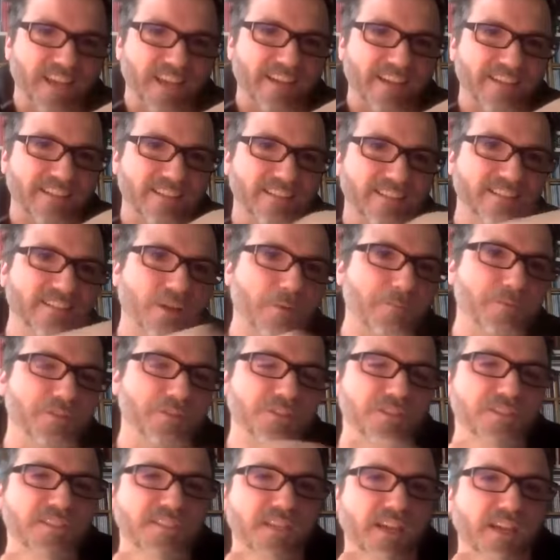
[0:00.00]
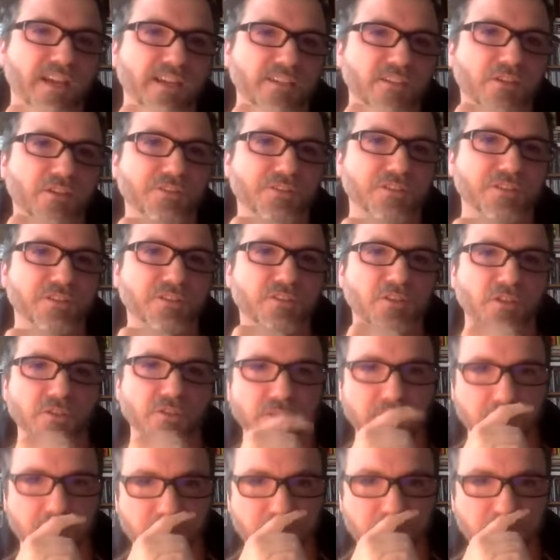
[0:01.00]
side of this
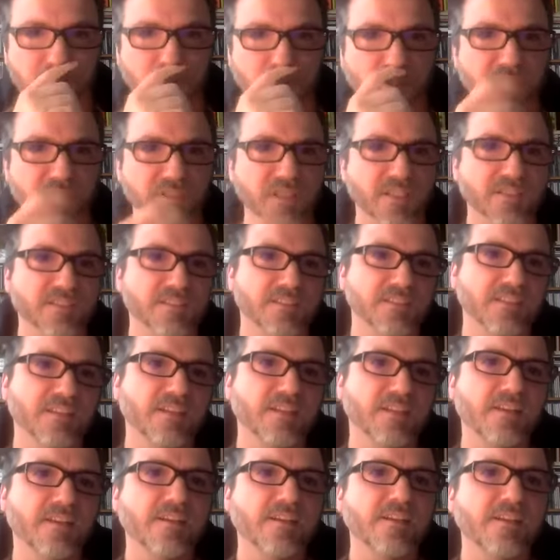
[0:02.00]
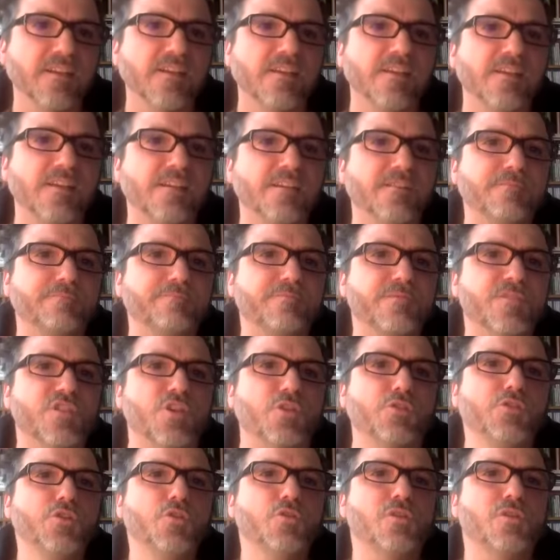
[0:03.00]
in this context.
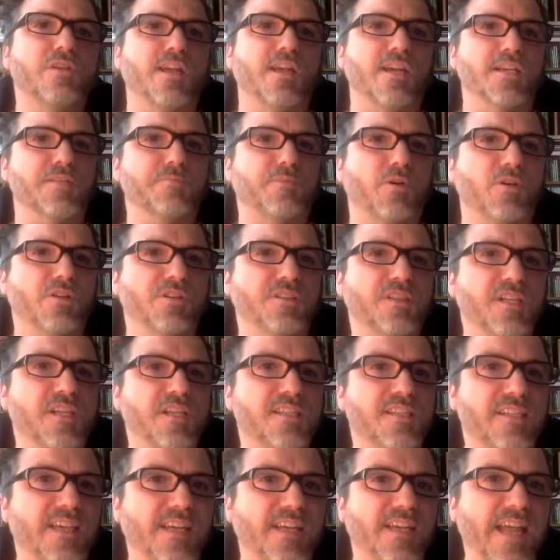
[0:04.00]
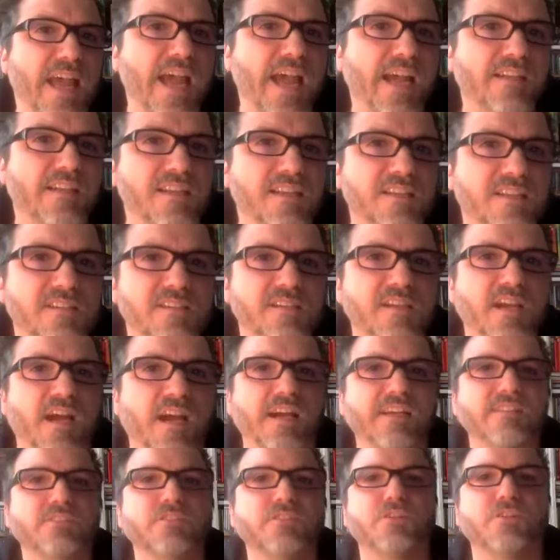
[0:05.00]
So new class politics can act as a
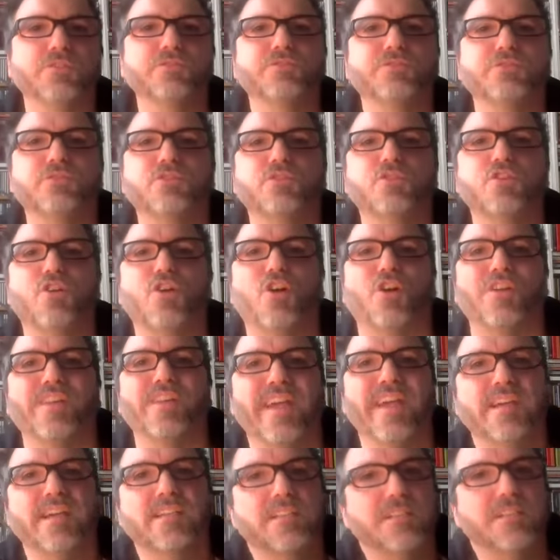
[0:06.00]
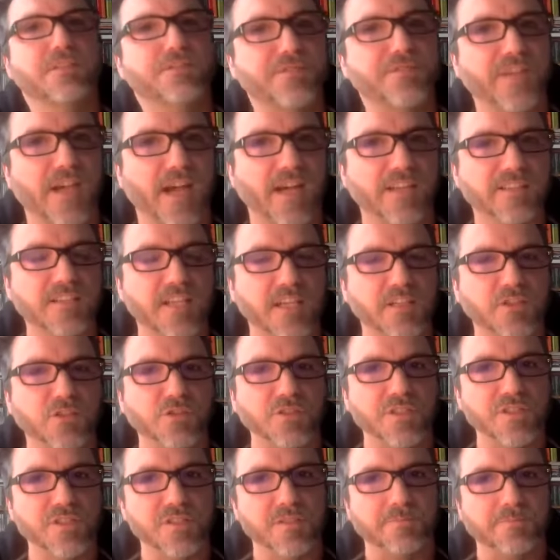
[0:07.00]
kind of connective
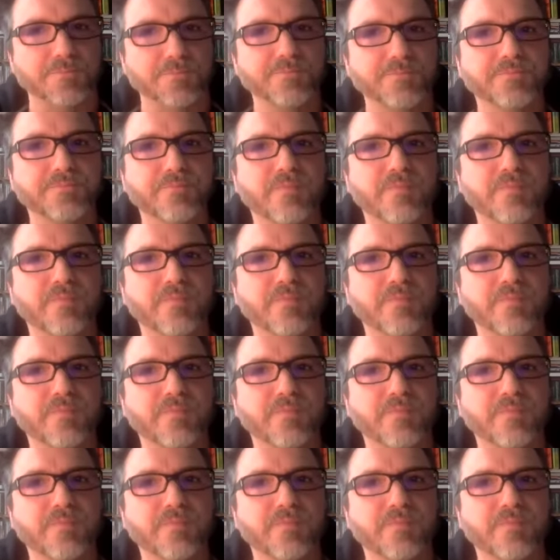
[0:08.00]
antagonism